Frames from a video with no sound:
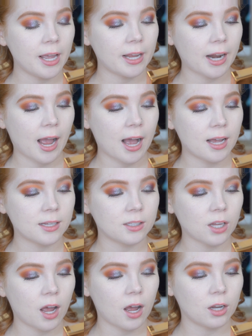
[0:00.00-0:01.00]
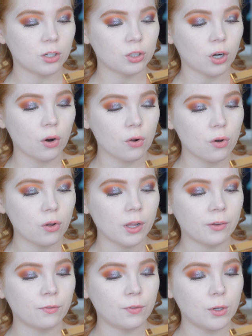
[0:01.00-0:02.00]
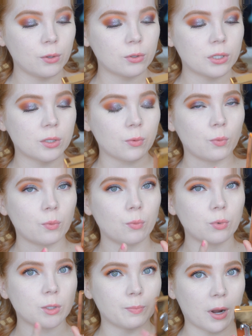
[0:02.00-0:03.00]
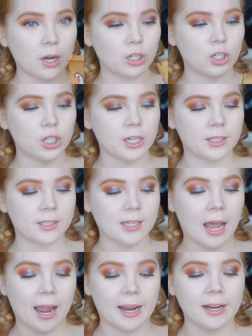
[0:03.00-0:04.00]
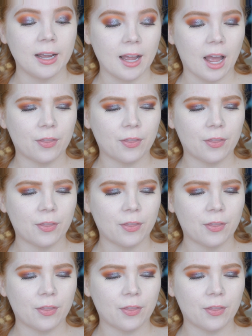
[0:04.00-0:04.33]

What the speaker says: It has charcoal infused sponge inside.